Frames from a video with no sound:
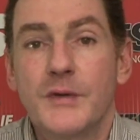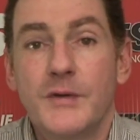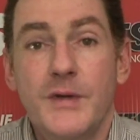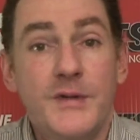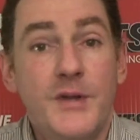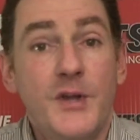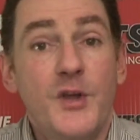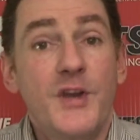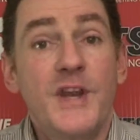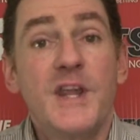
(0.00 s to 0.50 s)

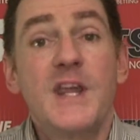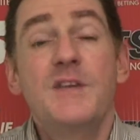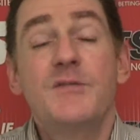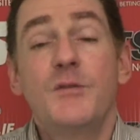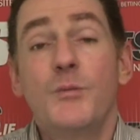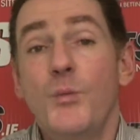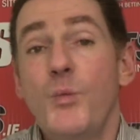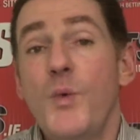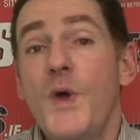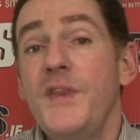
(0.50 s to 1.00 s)
They could
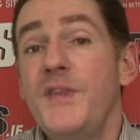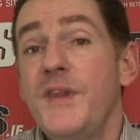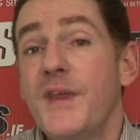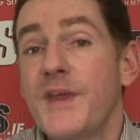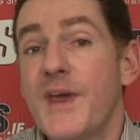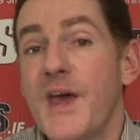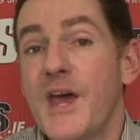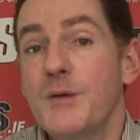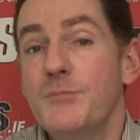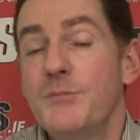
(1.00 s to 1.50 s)
even win the
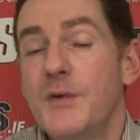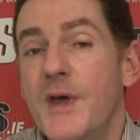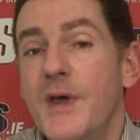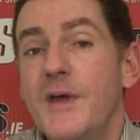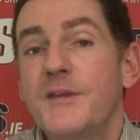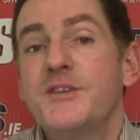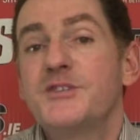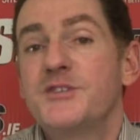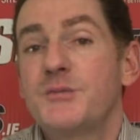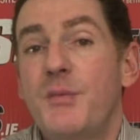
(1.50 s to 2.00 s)
game.
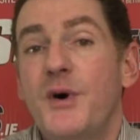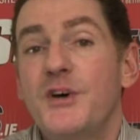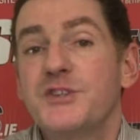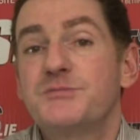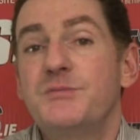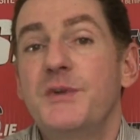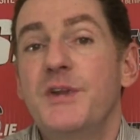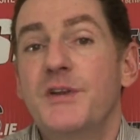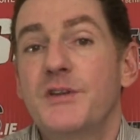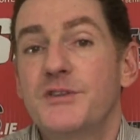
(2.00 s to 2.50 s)
There's a
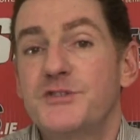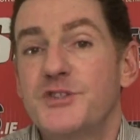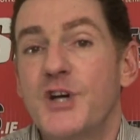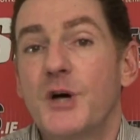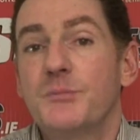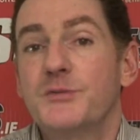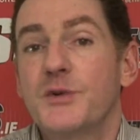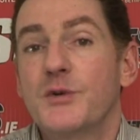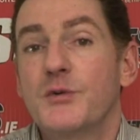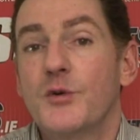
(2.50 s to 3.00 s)
possibility they could
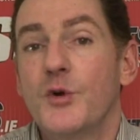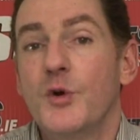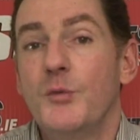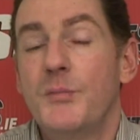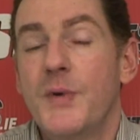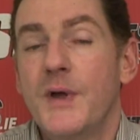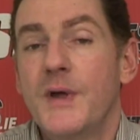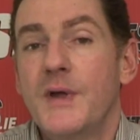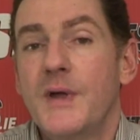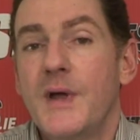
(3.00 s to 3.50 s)
top the
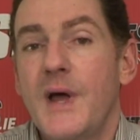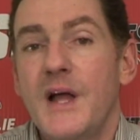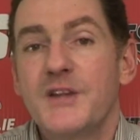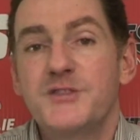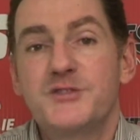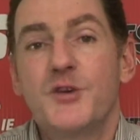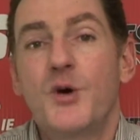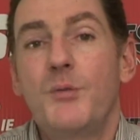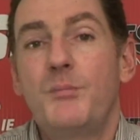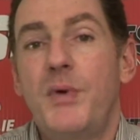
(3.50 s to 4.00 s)
group and
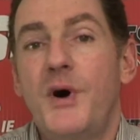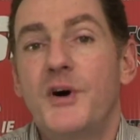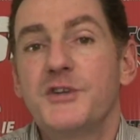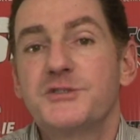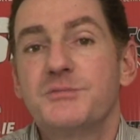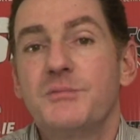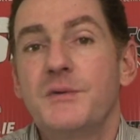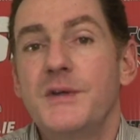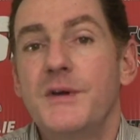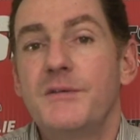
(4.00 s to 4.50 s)
so
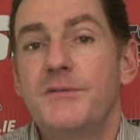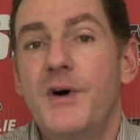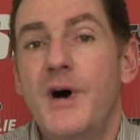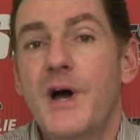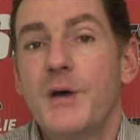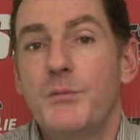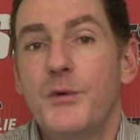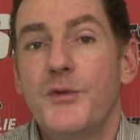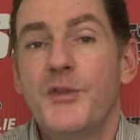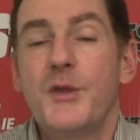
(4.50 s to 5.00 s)
possibly
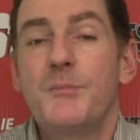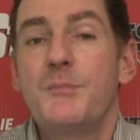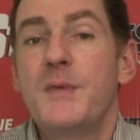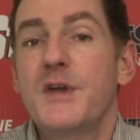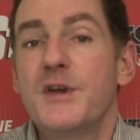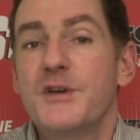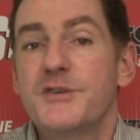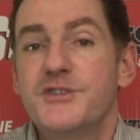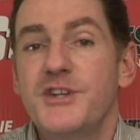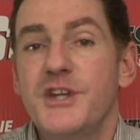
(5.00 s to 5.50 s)
avoid one of the
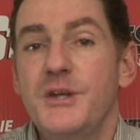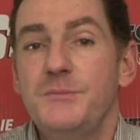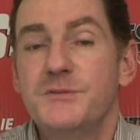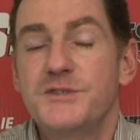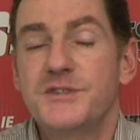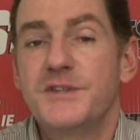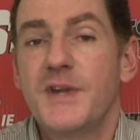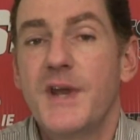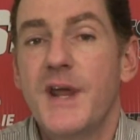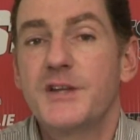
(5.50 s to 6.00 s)
bigger
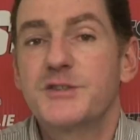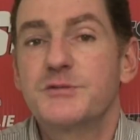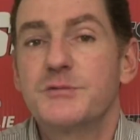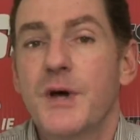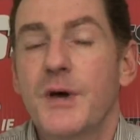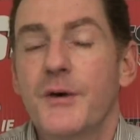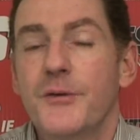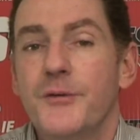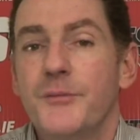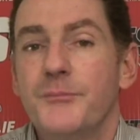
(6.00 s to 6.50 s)
teams in the next
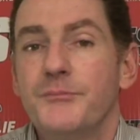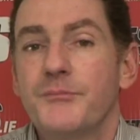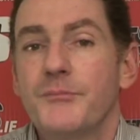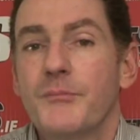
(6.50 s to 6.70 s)
round.